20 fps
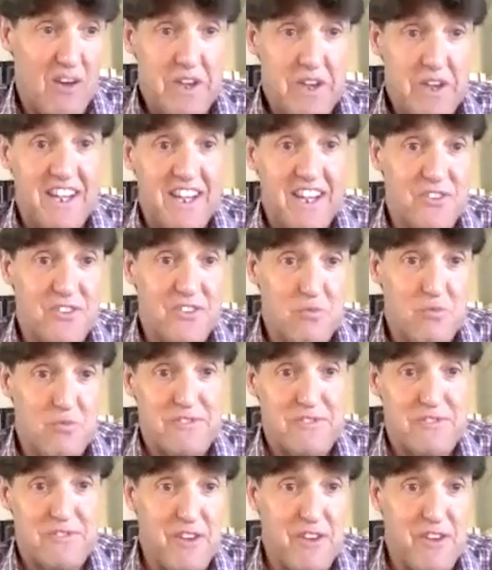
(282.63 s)
we need to
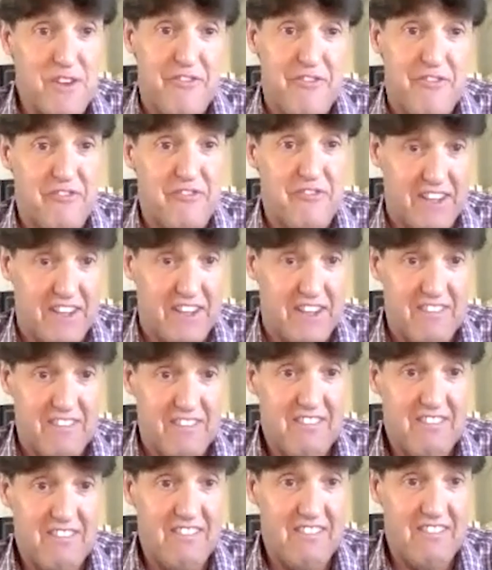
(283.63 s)
retrofit
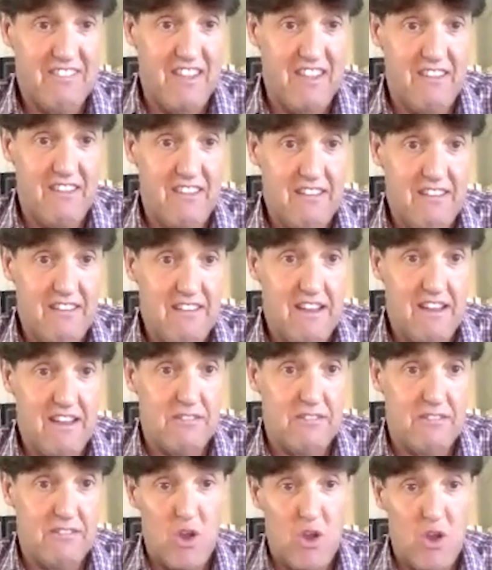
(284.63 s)
the
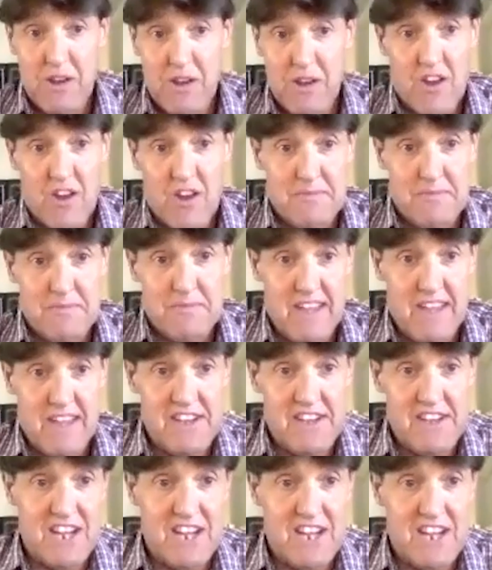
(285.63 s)
global economy
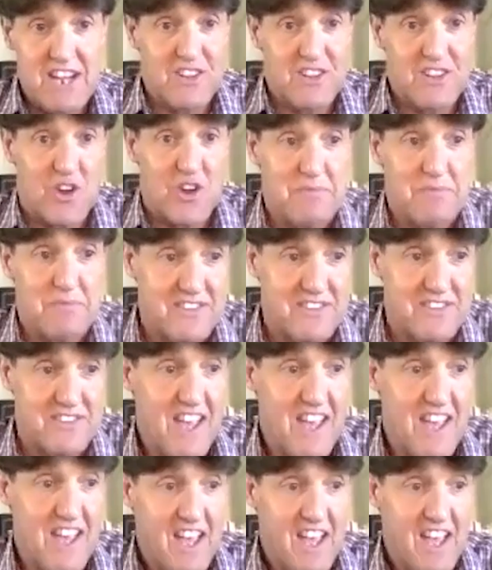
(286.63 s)
and national
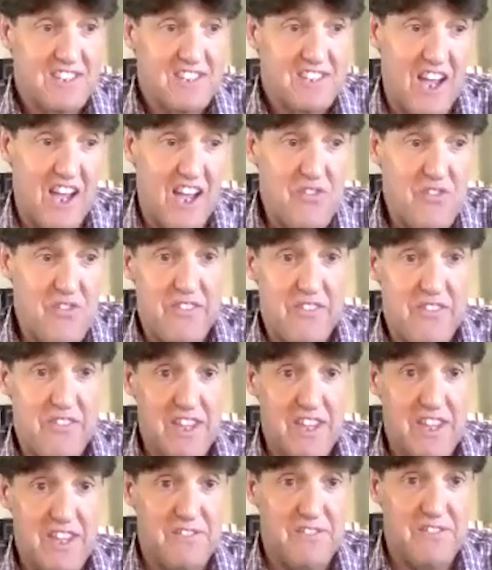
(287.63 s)
economies so
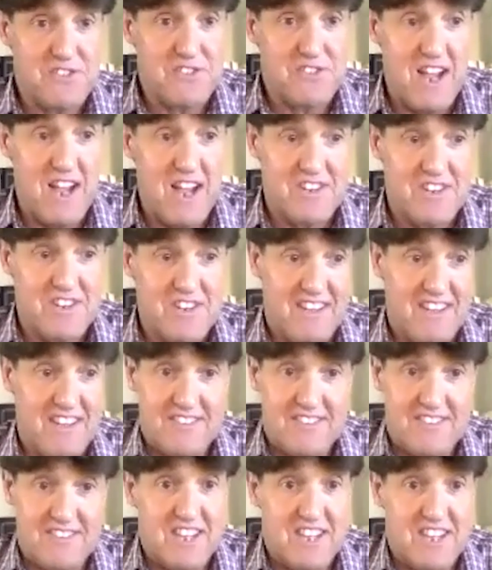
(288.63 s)
that the infrastructure,
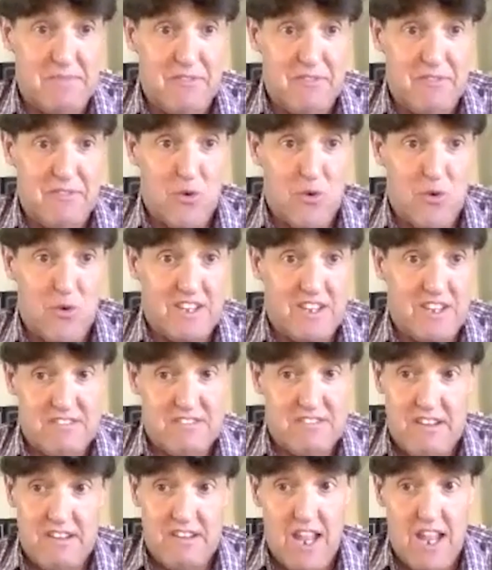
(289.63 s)
as I said before,
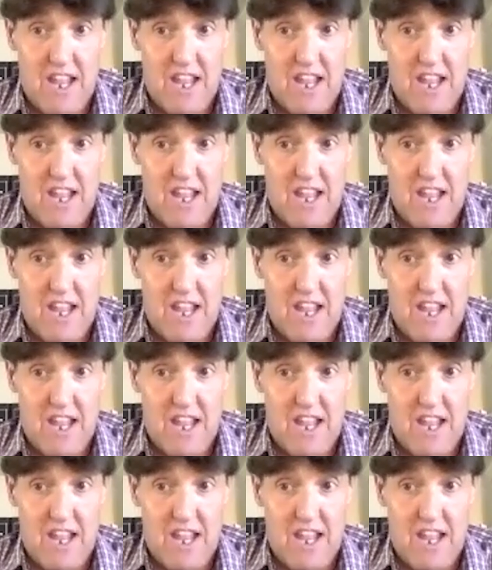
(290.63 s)
is